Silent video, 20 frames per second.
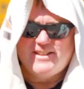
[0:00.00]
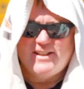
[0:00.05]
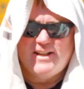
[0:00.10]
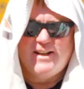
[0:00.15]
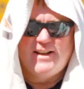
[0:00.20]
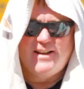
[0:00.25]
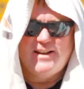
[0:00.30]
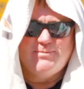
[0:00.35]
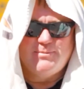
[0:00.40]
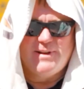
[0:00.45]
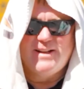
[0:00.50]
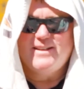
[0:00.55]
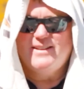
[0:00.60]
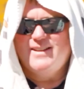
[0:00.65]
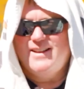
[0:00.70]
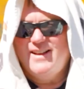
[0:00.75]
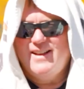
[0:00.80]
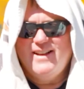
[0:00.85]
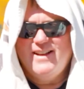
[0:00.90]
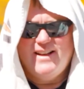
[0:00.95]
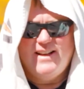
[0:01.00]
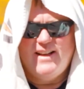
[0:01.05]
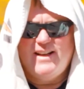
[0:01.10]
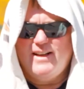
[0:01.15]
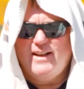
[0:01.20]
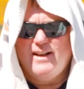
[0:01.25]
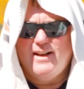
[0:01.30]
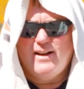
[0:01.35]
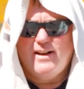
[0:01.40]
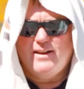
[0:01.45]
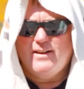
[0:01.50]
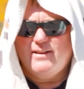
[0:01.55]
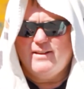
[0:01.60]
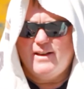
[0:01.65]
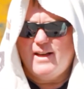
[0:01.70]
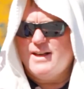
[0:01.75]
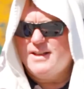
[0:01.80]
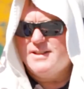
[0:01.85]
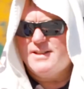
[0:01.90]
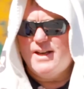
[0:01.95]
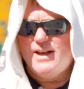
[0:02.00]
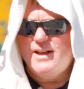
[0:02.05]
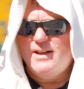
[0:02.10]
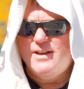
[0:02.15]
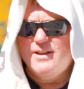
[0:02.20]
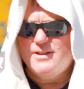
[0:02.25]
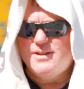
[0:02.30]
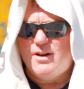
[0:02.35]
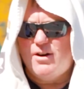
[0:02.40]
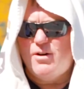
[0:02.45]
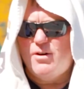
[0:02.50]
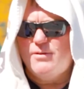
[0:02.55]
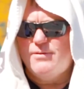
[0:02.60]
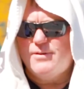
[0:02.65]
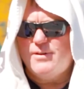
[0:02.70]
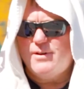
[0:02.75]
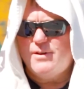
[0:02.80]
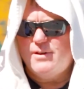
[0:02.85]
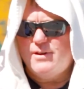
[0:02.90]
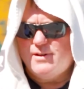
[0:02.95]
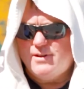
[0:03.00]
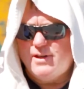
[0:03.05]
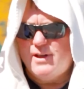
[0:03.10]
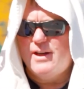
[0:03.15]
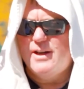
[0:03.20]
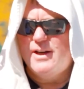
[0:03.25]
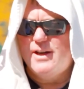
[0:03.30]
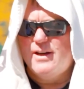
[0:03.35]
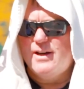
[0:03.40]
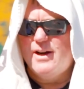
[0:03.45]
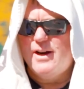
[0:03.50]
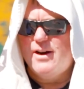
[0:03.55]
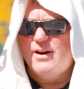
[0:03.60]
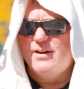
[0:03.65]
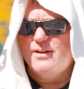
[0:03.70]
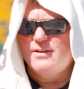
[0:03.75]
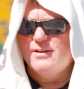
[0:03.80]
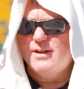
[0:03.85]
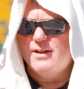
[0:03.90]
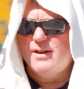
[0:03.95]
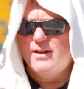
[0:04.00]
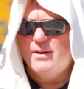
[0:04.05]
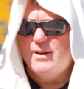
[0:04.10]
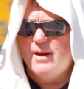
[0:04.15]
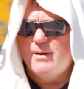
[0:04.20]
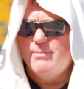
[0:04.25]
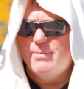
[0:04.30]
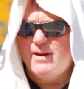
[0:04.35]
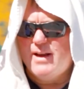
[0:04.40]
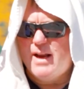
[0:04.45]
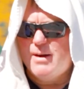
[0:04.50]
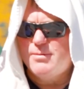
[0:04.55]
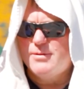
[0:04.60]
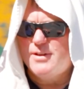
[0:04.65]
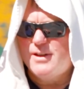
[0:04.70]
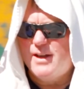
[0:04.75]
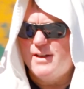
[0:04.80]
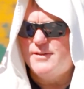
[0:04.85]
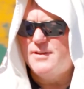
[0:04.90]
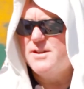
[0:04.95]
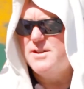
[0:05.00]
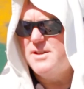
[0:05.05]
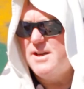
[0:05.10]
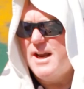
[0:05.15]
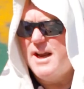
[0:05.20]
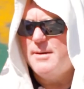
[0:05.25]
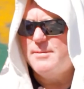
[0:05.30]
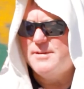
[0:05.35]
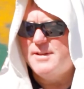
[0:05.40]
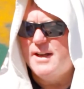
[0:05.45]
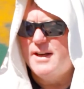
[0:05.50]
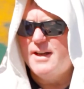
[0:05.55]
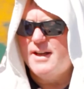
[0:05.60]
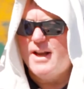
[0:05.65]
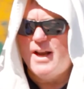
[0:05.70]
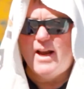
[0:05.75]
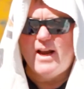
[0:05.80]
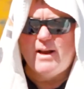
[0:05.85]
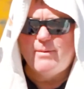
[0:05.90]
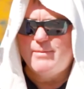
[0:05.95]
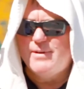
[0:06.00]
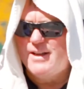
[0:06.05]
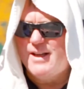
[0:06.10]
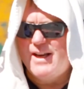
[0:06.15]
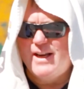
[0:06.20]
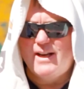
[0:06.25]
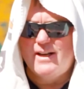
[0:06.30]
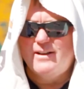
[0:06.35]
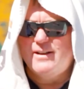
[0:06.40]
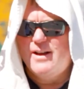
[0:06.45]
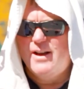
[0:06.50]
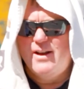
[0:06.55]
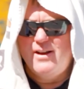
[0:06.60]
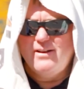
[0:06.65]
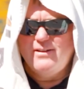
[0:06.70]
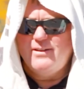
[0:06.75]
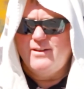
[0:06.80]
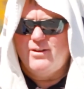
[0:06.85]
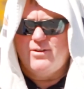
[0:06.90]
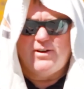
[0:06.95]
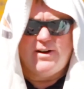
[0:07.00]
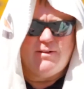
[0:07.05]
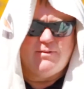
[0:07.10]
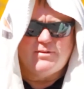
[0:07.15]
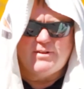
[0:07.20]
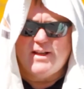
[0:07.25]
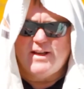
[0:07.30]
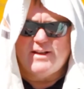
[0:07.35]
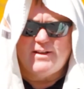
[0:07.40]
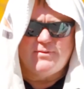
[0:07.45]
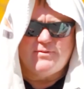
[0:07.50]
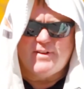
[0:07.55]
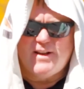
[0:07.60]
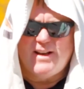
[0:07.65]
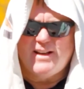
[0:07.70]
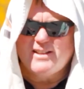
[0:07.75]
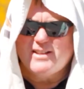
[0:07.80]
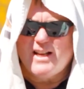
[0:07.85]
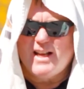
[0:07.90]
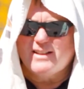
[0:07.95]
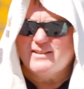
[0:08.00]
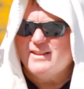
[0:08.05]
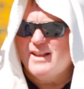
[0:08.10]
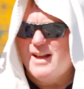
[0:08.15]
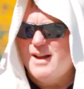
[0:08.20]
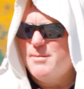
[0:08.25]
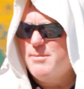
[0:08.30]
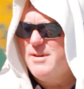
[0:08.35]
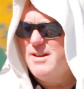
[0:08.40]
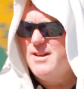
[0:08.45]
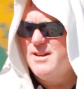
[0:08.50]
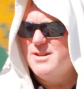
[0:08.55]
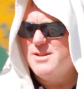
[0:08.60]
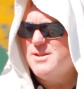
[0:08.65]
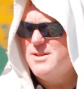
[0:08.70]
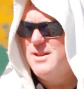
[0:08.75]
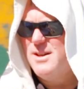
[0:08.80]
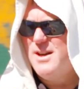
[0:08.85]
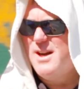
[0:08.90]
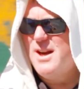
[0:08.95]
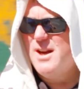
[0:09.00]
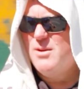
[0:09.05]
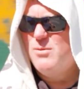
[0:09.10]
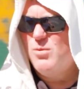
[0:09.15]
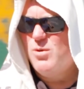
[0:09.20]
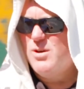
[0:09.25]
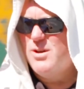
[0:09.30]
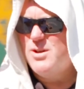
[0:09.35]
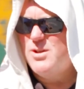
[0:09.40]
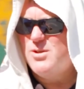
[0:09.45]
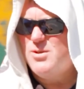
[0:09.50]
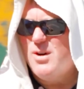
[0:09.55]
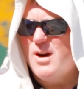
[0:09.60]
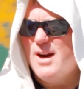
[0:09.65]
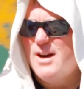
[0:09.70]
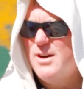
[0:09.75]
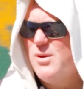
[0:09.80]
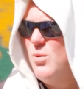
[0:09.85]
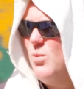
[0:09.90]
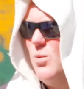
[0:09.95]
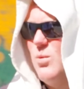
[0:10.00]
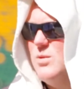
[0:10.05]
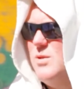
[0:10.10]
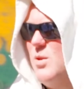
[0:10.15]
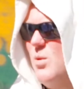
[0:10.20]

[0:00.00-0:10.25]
uh, but he uh, like I say, he deserved to get in there and uh, and be able to get the snaps that he got. But again, you don't ever think of things like that because again, we're just trying to to